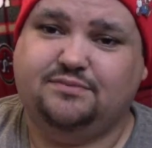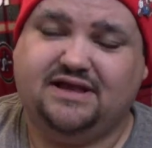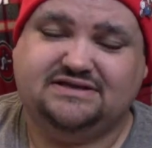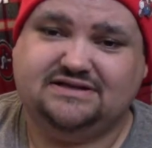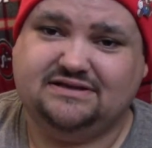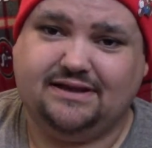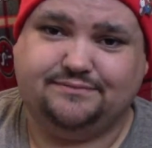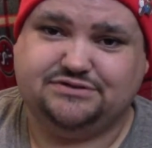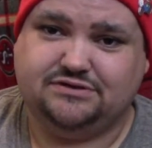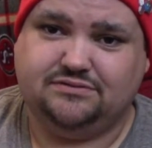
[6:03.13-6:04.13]
their plastic
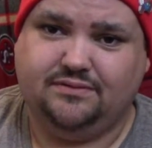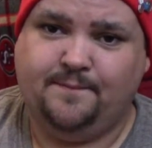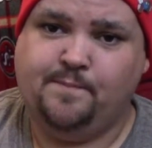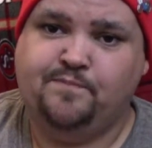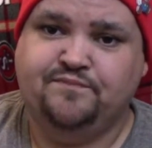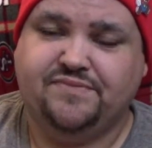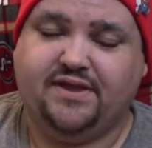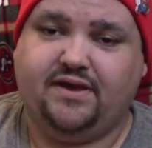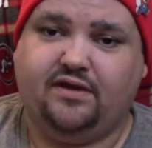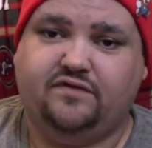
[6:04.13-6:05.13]
clamshell
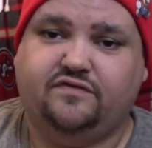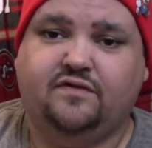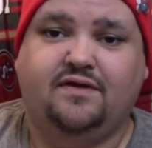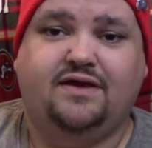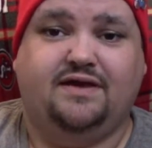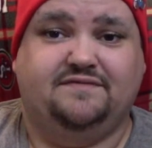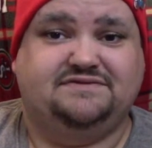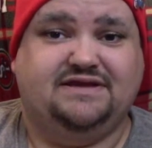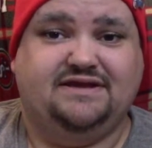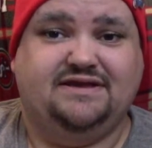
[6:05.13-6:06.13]
case. If
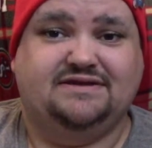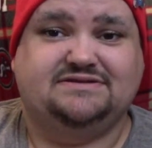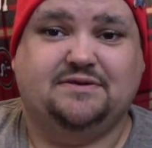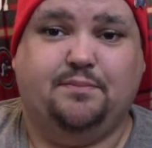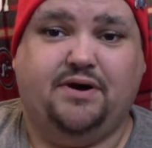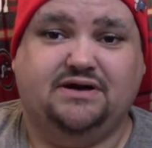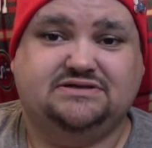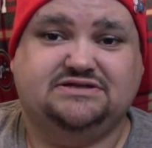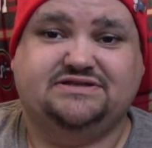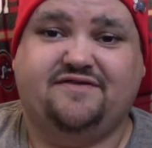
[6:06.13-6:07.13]
it's NES, the
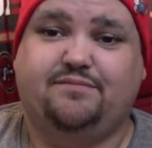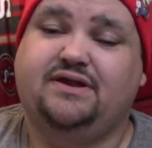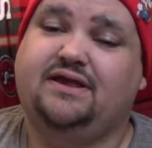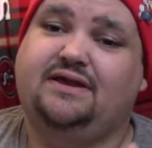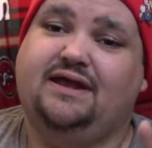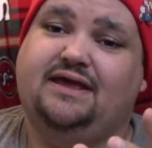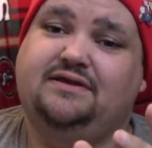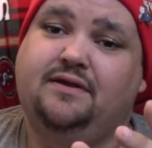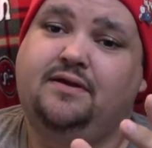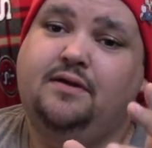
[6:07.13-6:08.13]
boxes have been in
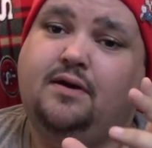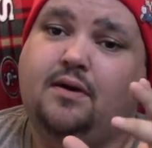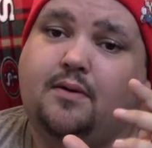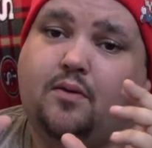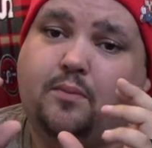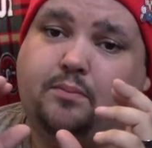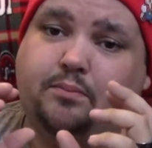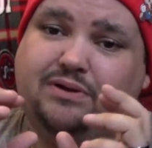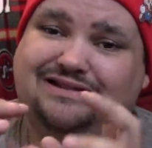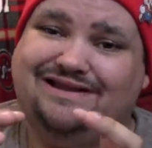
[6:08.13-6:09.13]
a
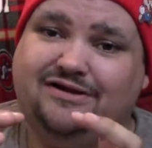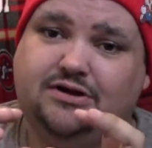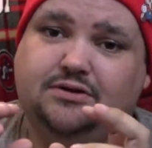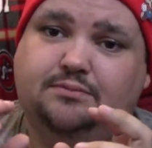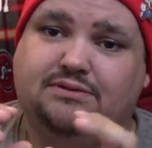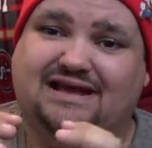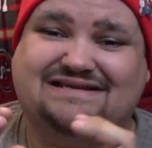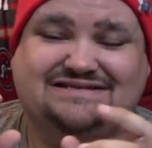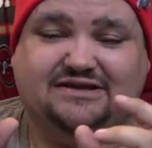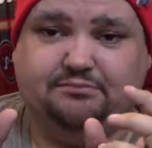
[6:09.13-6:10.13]
clear
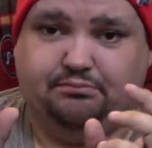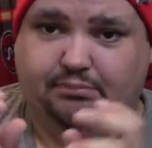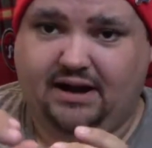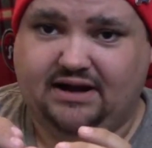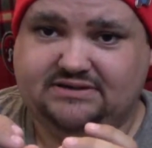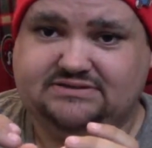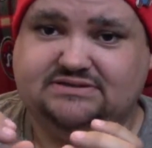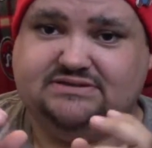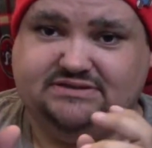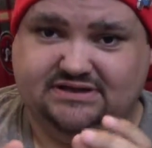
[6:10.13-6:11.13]
plastic
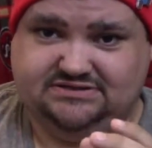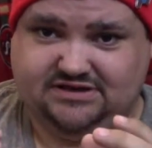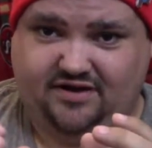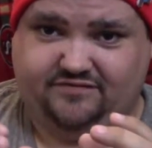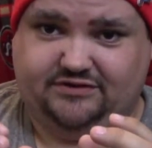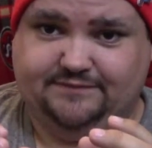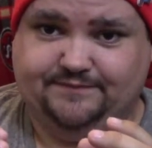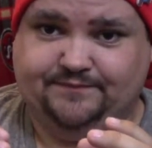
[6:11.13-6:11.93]
box dust cover.